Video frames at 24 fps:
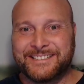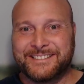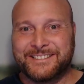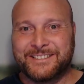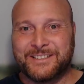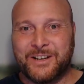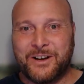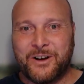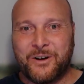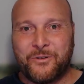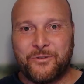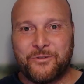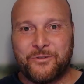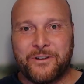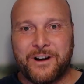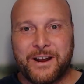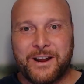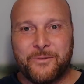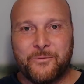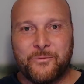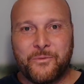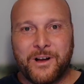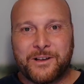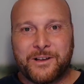All right,
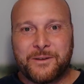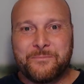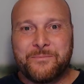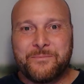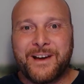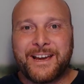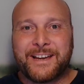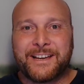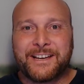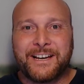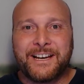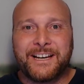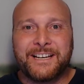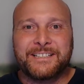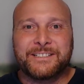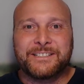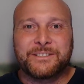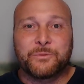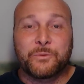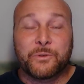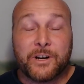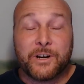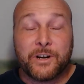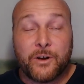welcome back, guys.
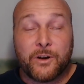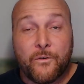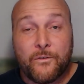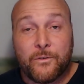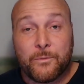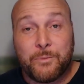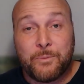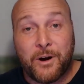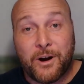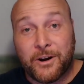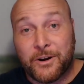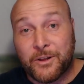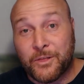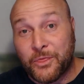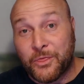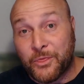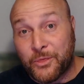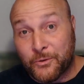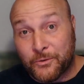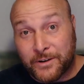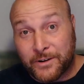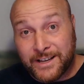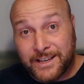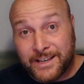We're going to go over part
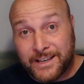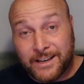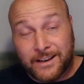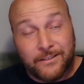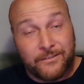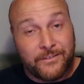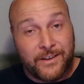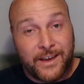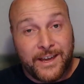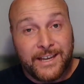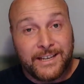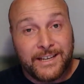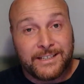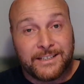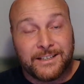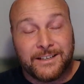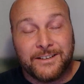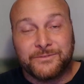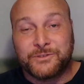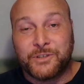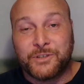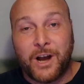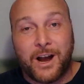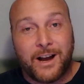3 of 8 of
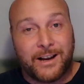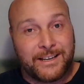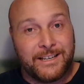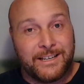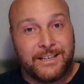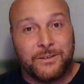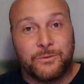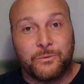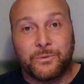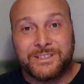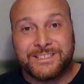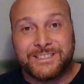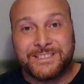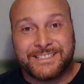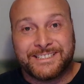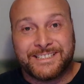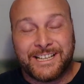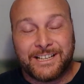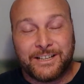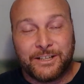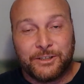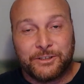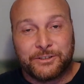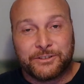talking with
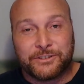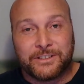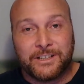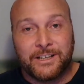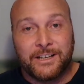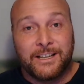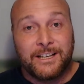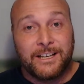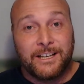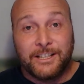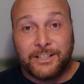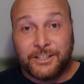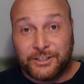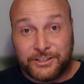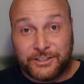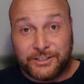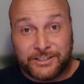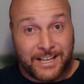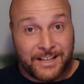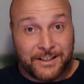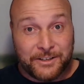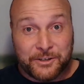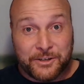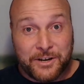sellers,
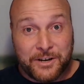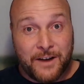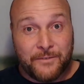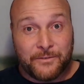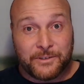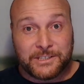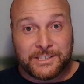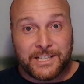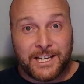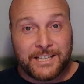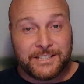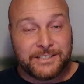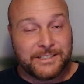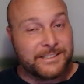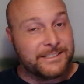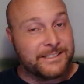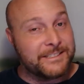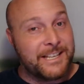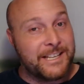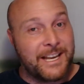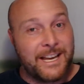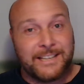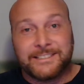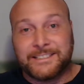seller conversations.
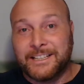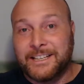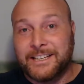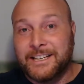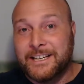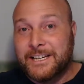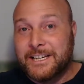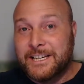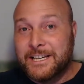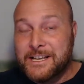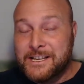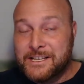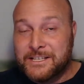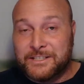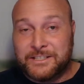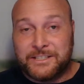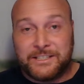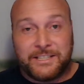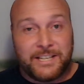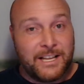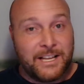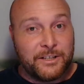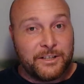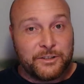Guys,
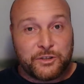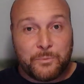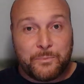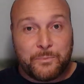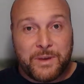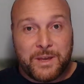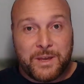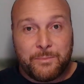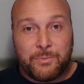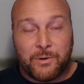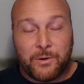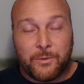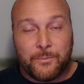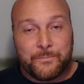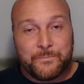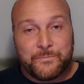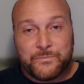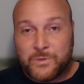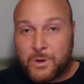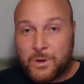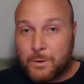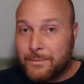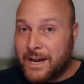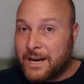sellers are people.
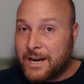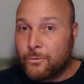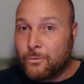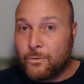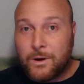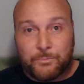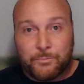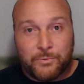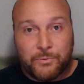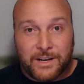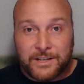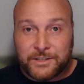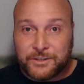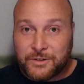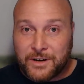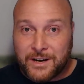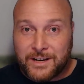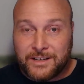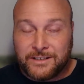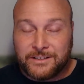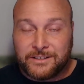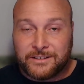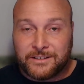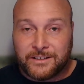No matter what price
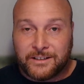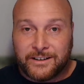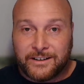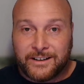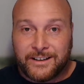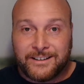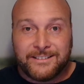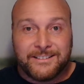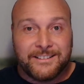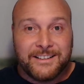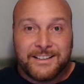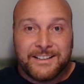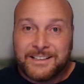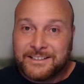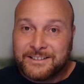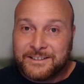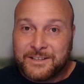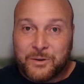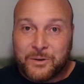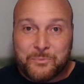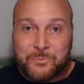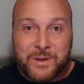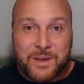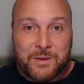range they're in,
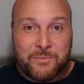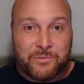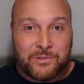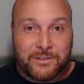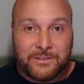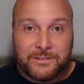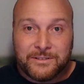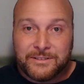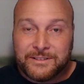they're people.